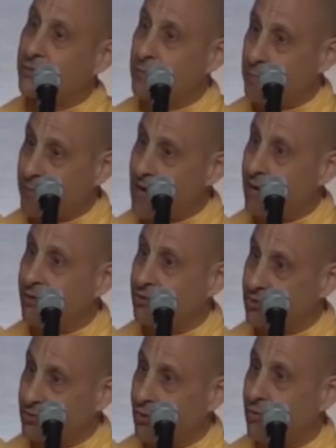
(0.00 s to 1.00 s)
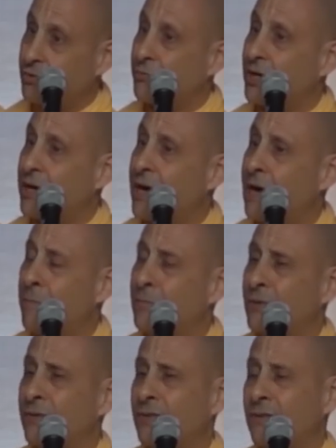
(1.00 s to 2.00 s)
from the palace told her what
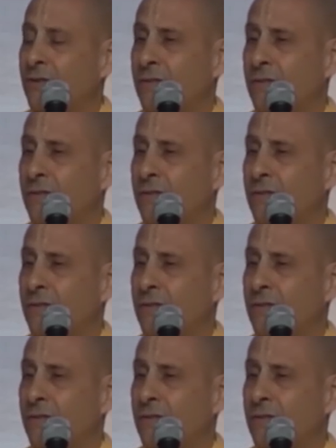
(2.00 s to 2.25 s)
happened.